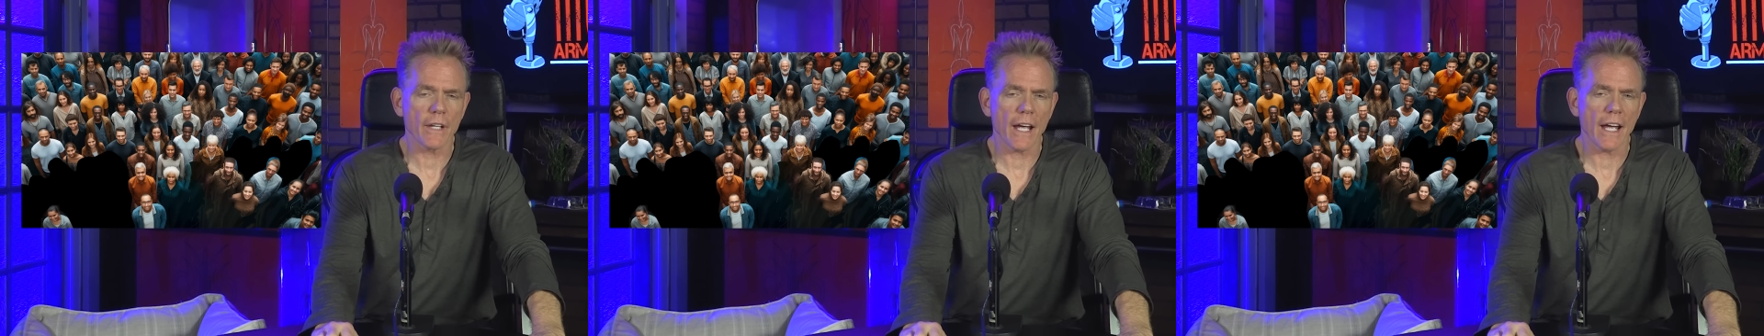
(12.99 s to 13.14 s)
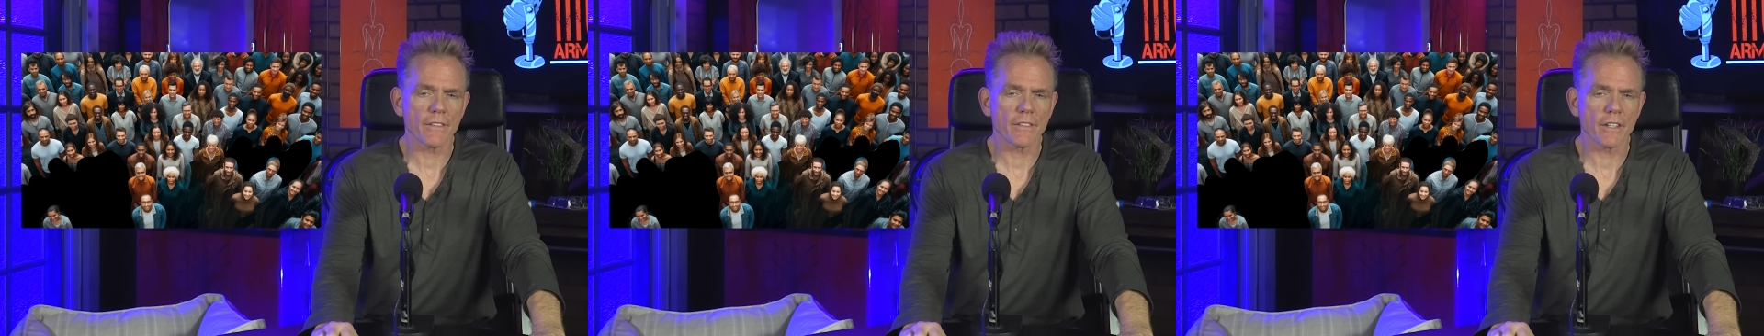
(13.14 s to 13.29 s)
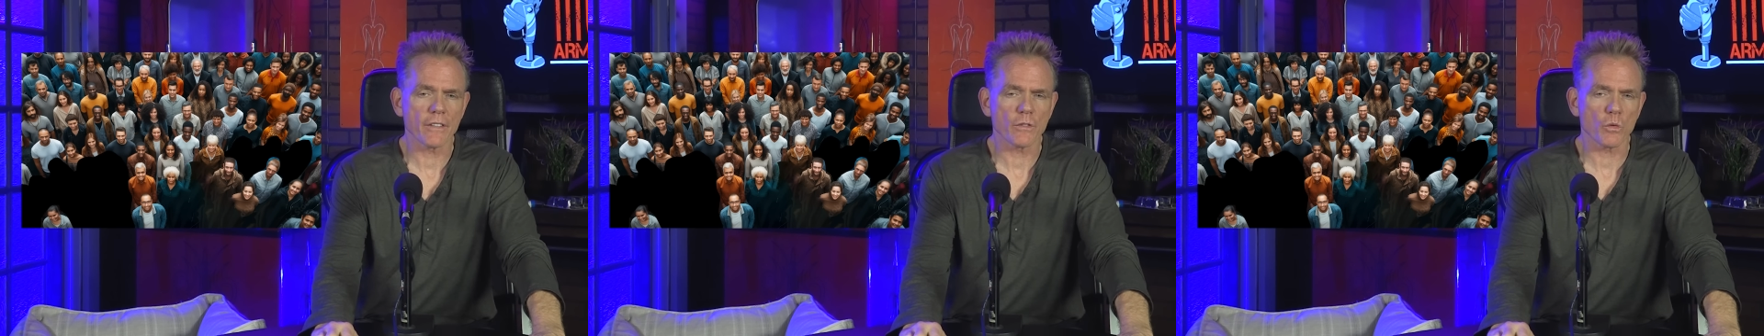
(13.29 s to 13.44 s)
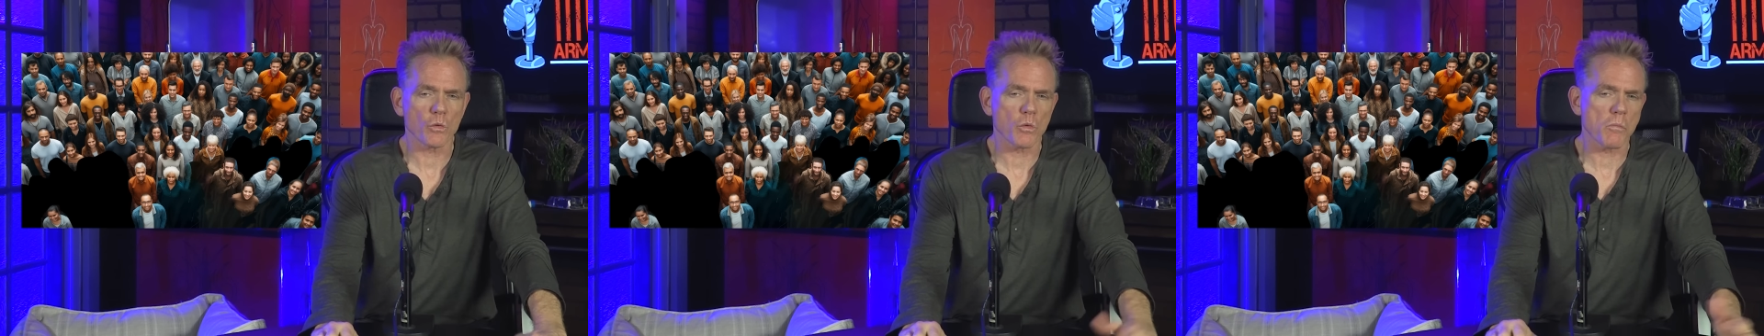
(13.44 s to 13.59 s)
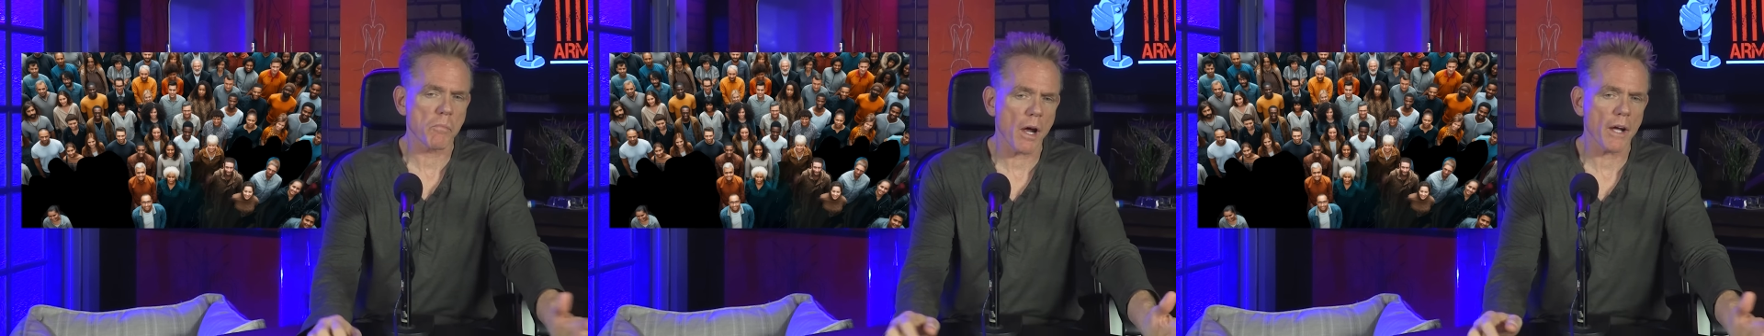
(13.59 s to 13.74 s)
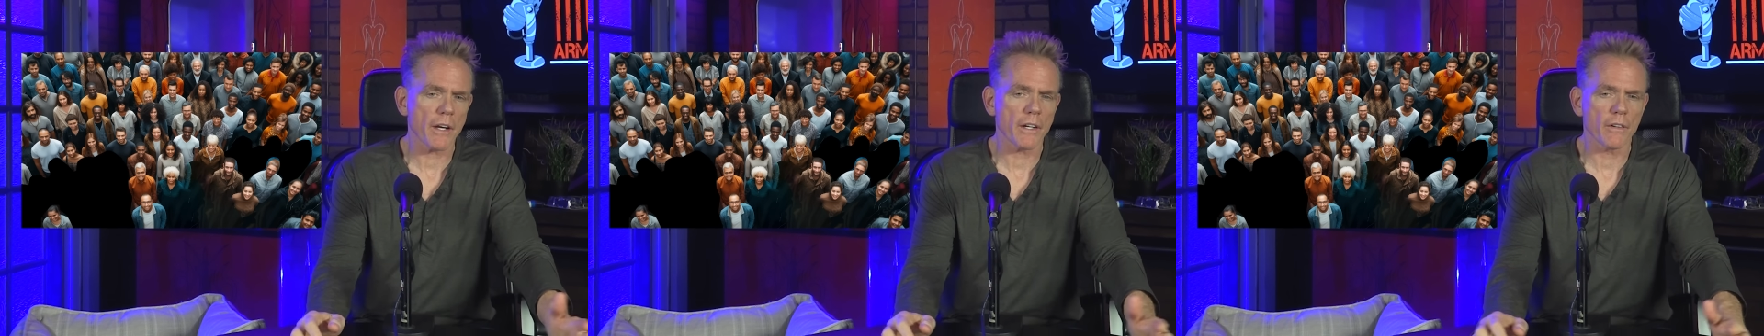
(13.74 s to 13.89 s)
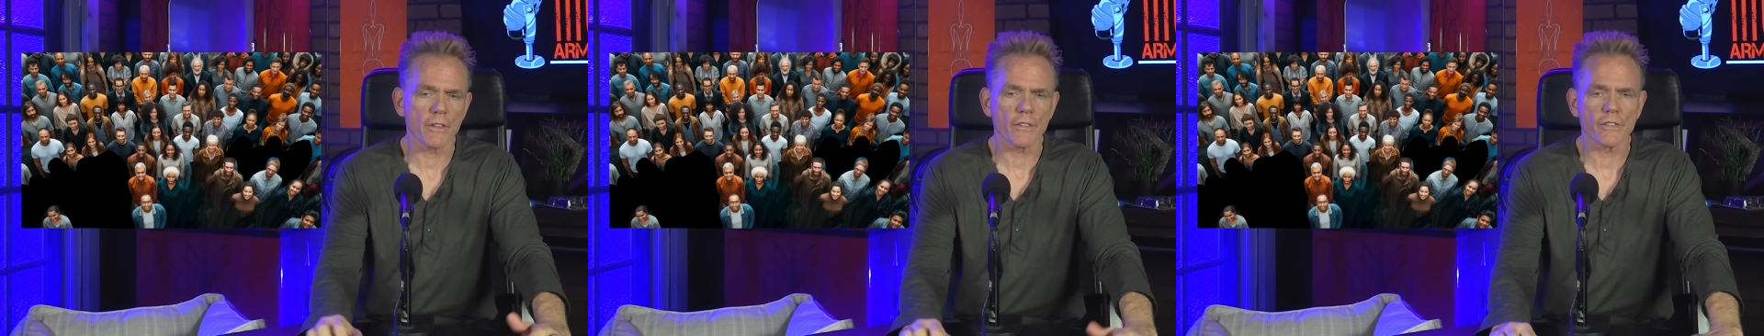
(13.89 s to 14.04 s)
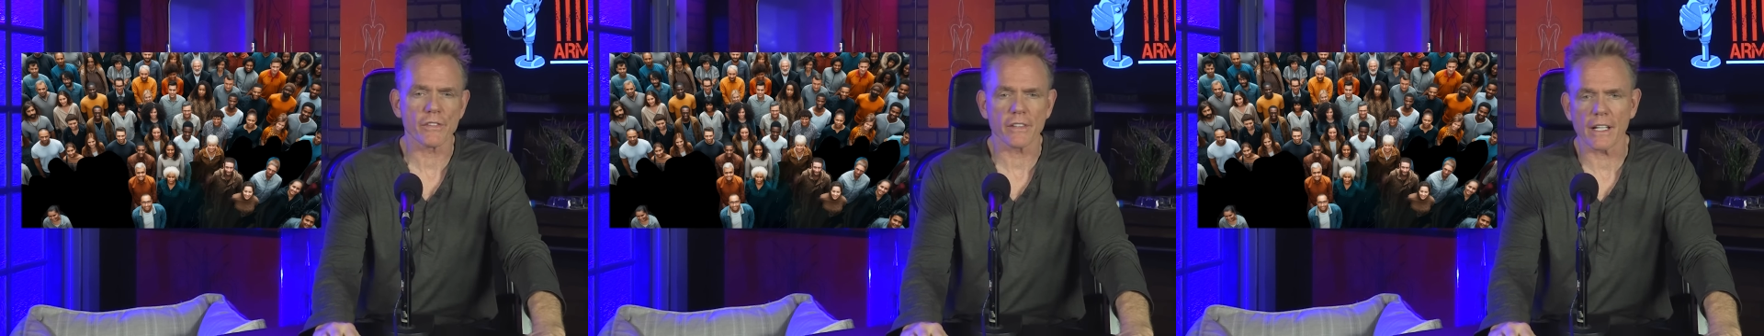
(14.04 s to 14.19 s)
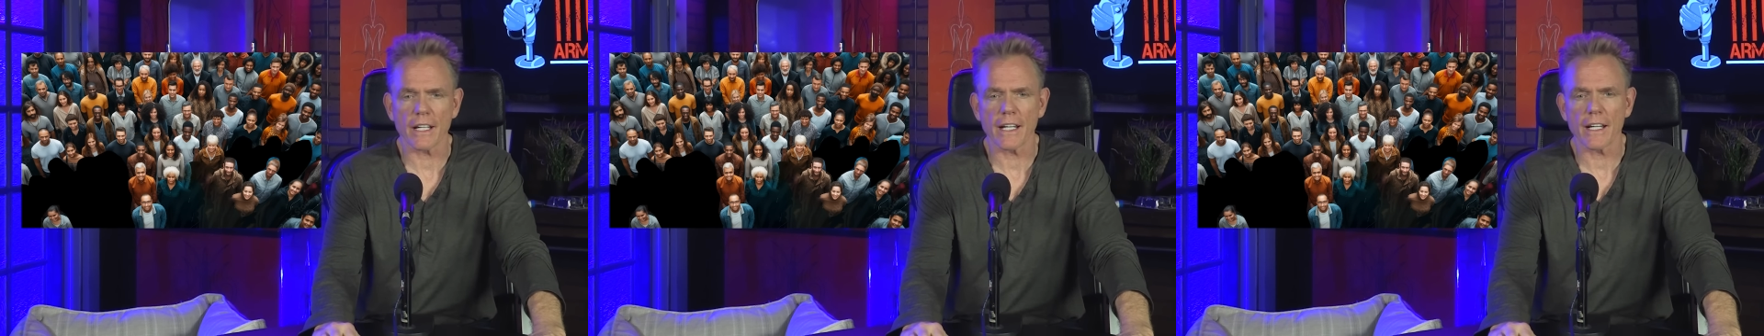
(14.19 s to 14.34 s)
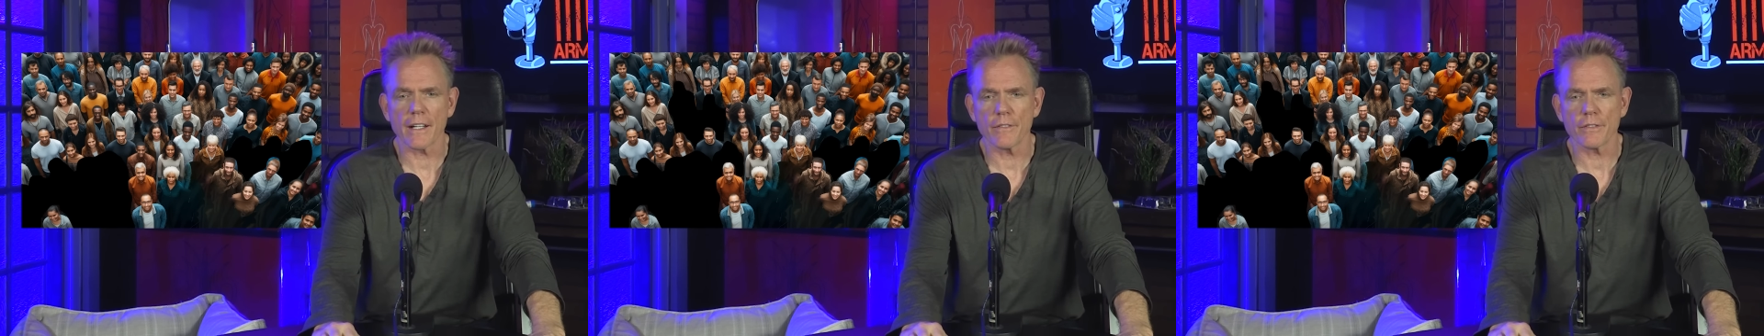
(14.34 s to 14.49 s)
ancestors were brought here as
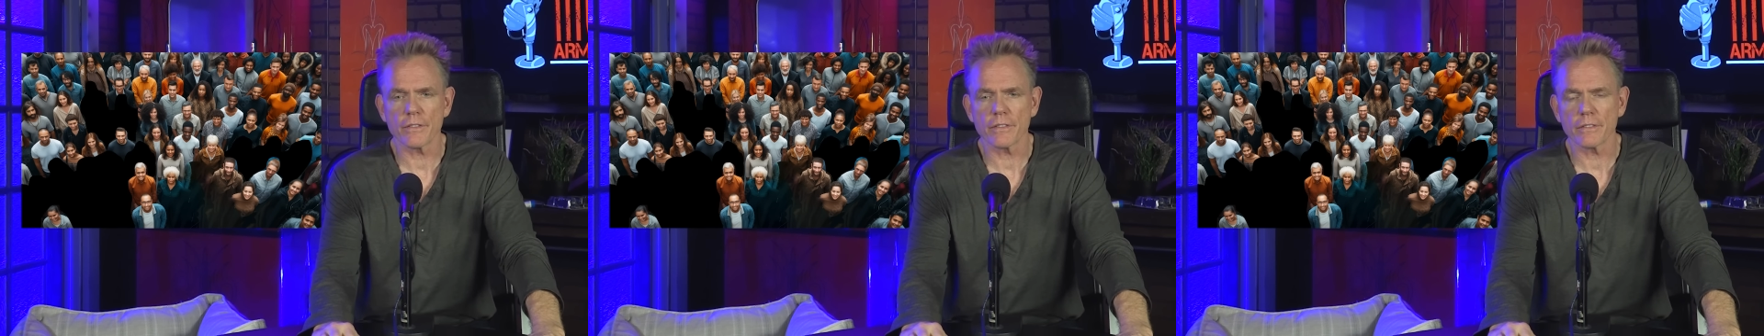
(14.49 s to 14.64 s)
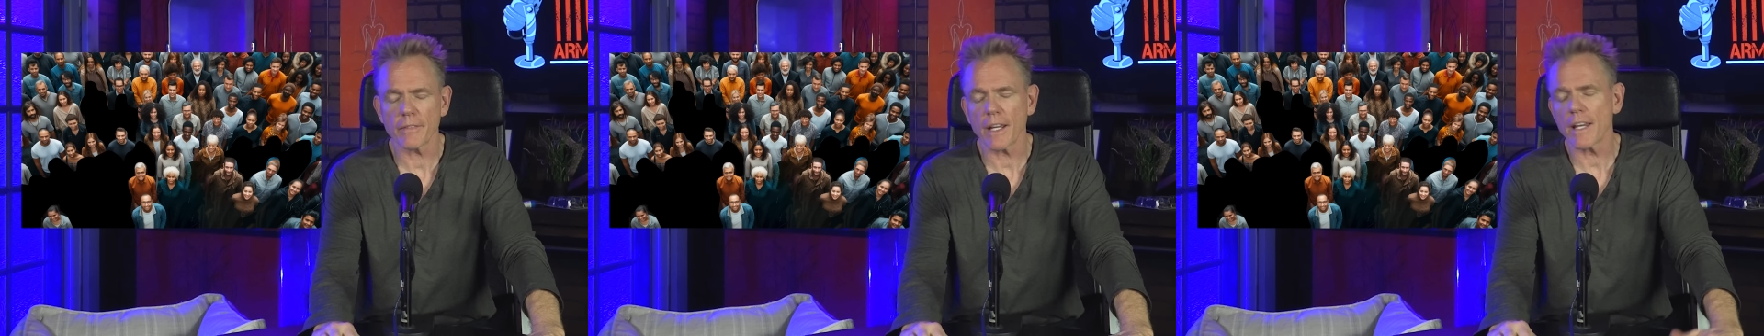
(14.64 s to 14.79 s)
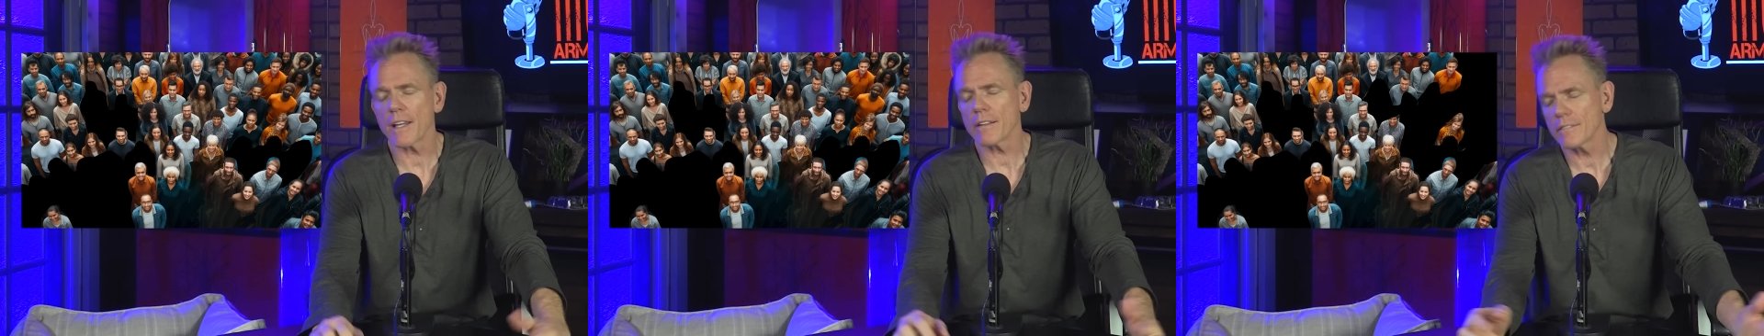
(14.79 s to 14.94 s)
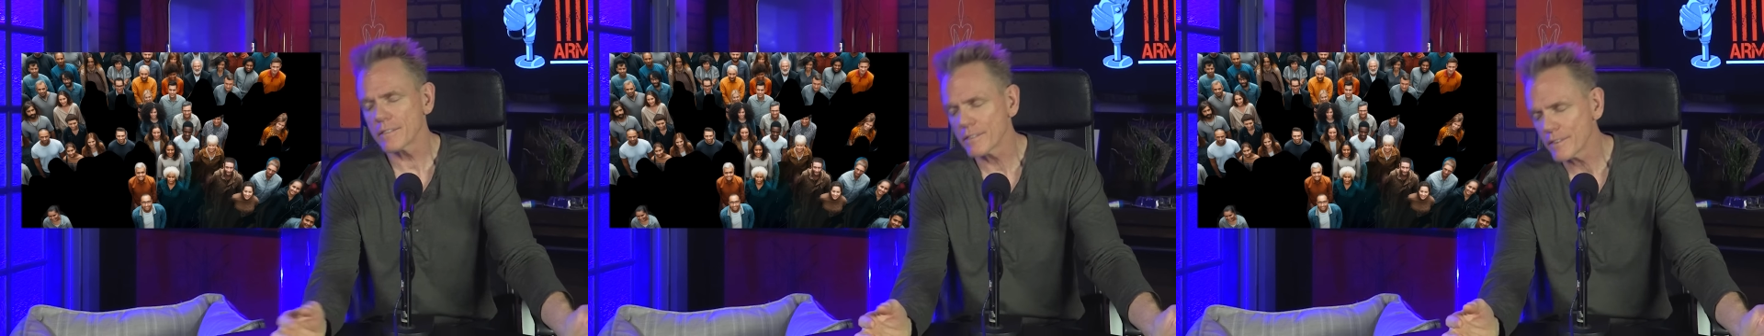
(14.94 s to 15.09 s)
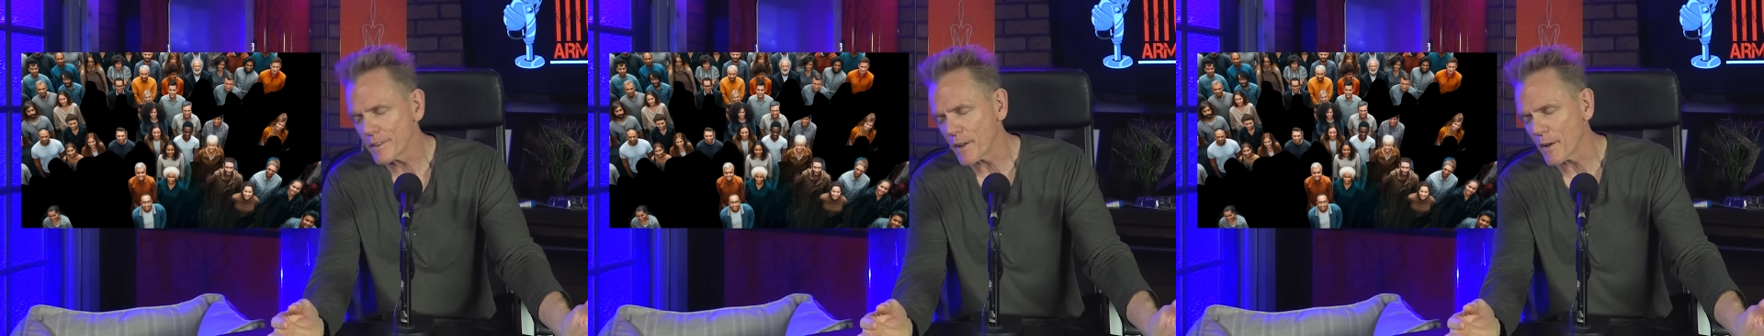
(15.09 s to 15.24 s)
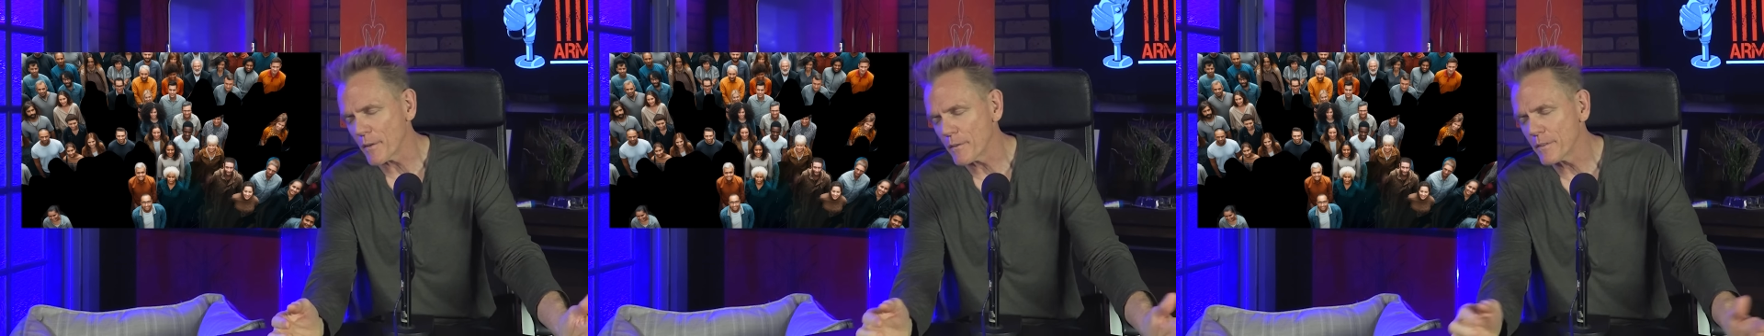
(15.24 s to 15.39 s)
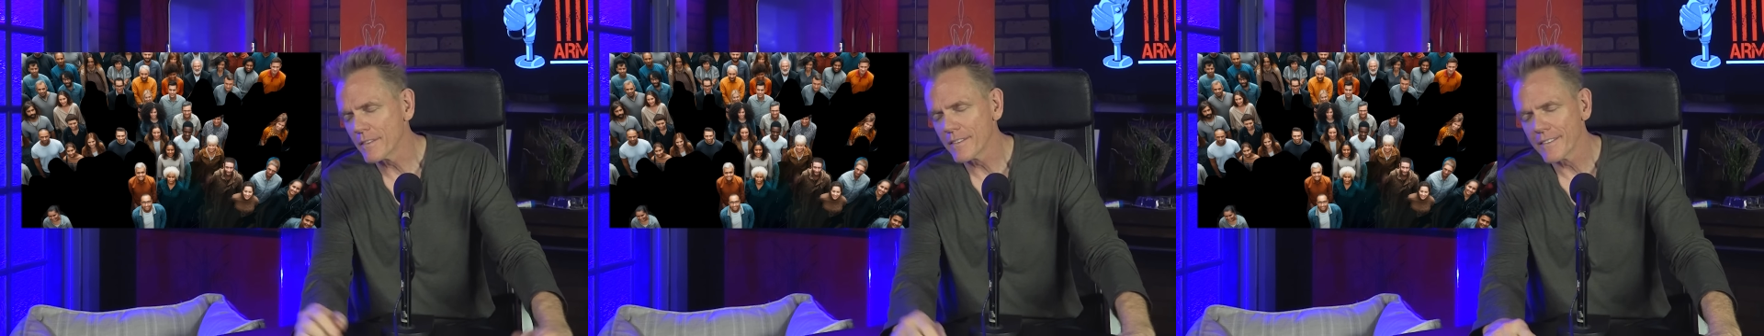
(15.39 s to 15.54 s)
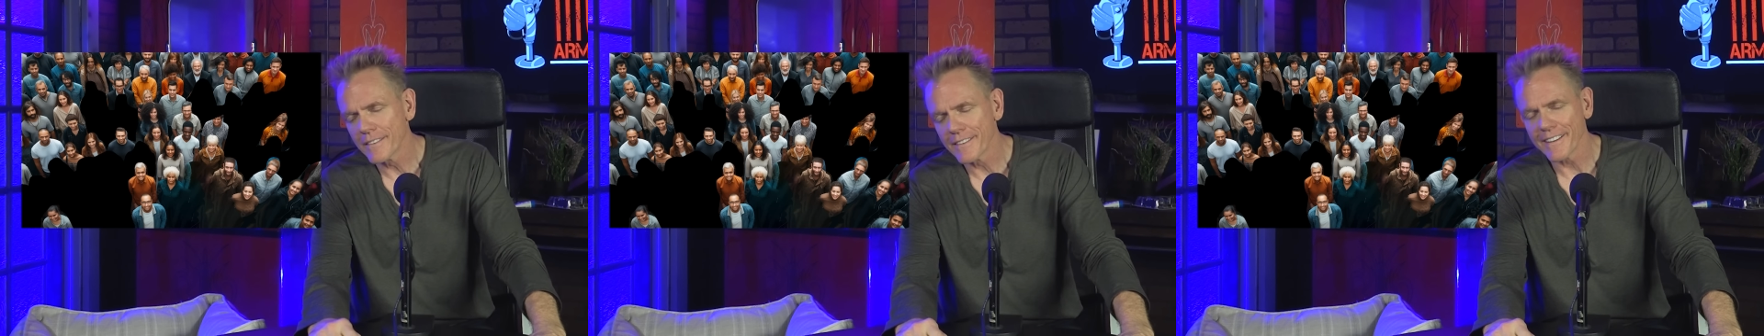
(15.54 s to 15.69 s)
slaves, and, you know,